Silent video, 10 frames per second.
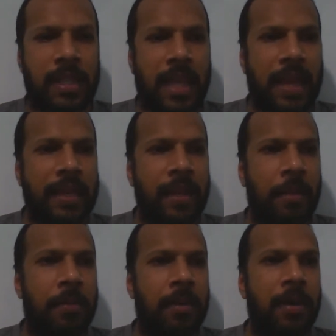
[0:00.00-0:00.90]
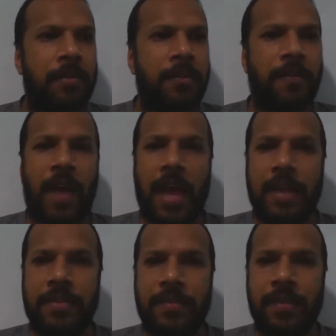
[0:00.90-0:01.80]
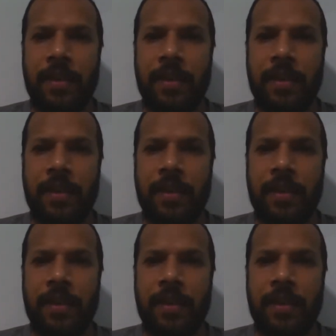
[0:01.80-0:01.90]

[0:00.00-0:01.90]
slide number 5